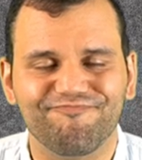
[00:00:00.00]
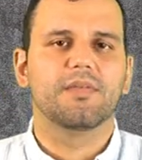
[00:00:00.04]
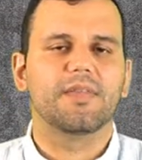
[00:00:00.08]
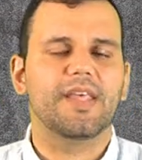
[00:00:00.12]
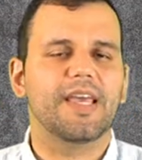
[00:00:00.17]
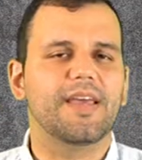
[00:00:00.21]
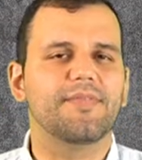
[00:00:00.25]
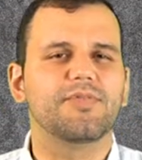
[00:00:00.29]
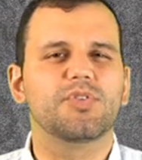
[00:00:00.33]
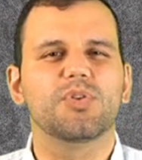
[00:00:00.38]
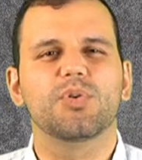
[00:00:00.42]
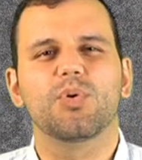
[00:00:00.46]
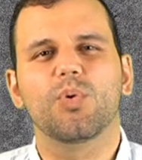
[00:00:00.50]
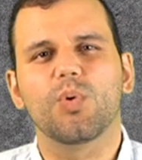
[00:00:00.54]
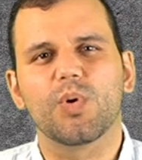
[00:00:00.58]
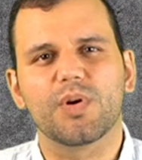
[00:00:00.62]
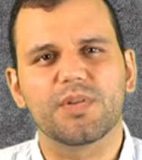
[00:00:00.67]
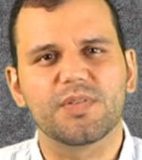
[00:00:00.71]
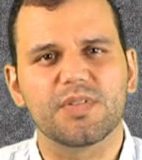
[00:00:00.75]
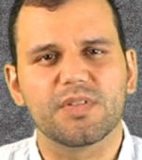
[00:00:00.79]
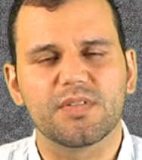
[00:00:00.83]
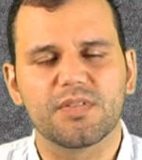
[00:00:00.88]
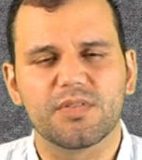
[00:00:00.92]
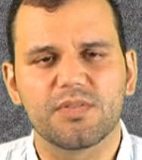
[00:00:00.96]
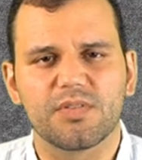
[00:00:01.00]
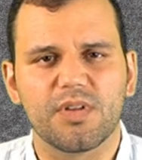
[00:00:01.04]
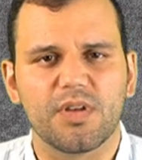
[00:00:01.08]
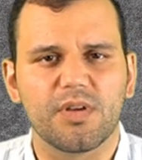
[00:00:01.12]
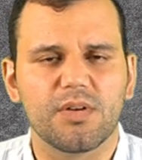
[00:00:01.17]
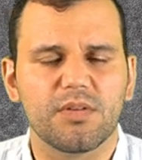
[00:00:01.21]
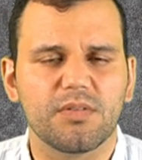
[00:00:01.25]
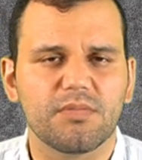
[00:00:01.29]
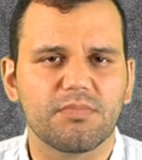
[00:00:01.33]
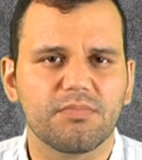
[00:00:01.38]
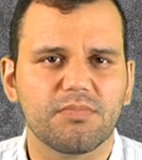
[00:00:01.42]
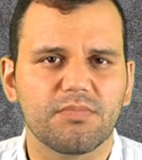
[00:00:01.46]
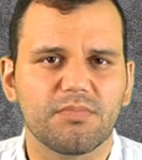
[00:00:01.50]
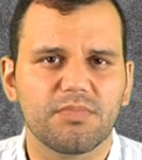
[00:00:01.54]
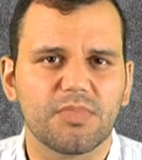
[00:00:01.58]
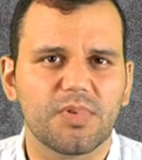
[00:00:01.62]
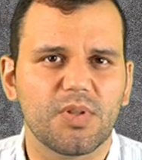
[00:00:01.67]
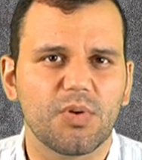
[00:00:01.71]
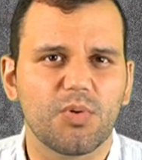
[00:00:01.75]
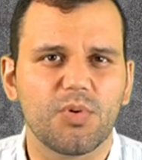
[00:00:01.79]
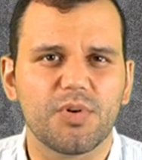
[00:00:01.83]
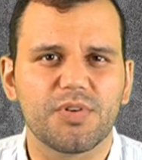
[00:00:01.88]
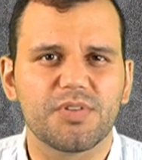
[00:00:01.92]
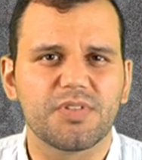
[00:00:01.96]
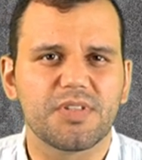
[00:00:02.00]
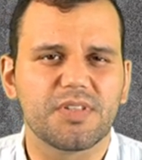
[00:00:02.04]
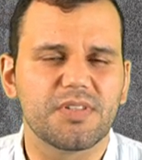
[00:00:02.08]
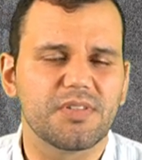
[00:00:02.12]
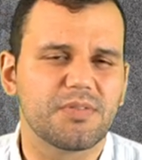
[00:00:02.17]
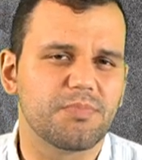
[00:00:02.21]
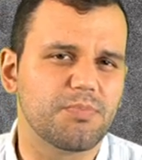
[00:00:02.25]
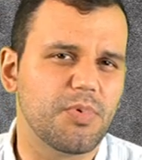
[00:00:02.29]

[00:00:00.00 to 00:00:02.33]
They have two horses, so the horses,